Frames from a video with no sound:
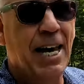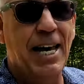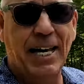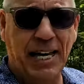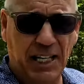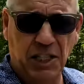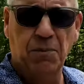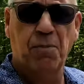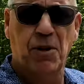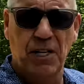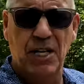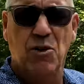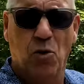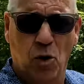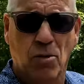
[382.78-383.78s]
it gets
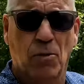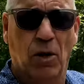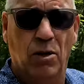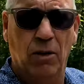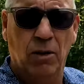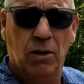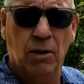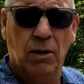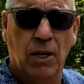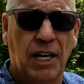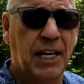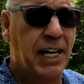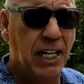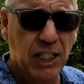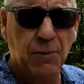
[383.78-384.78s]
pretty normal.
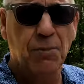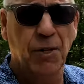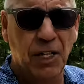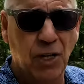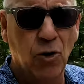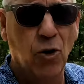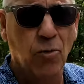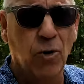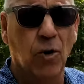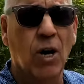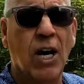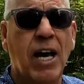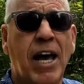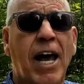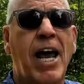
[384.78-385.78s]
It gets pretty normal.
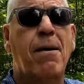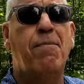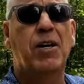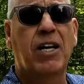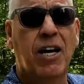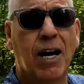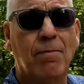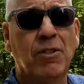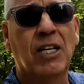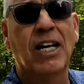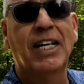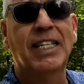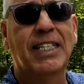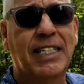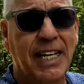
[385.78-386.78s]
It becomes
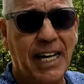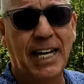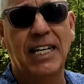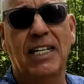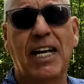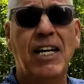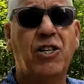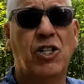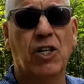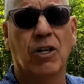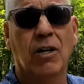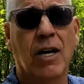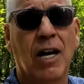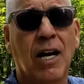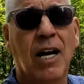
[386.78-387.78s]
second
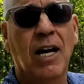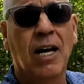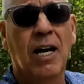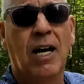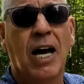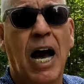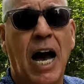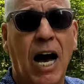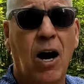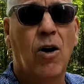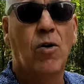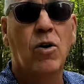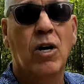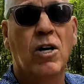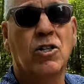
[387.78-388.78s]
nature
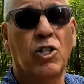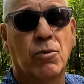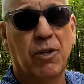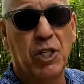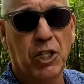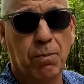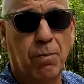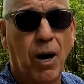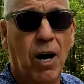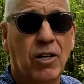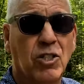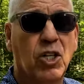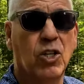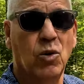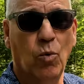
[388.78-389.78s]
how to
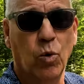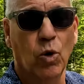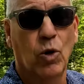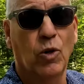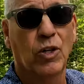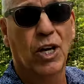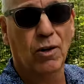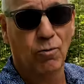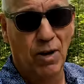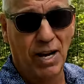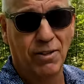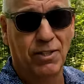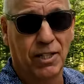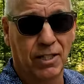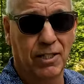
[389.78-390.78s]
respond to the world
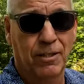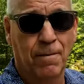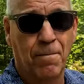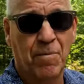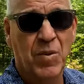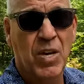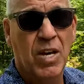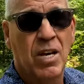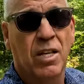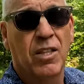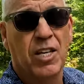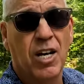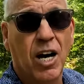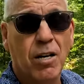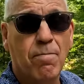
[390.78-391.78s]
around us.
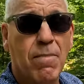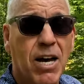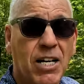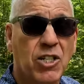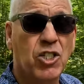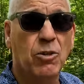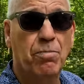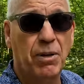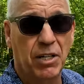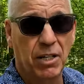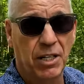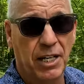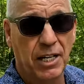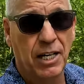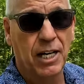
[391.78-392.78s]
The
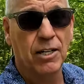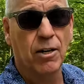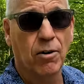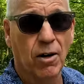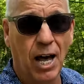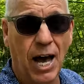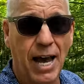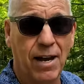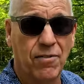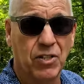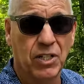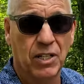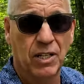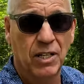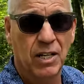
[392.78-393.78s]
unmanageability in our
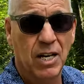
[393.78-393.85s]
lives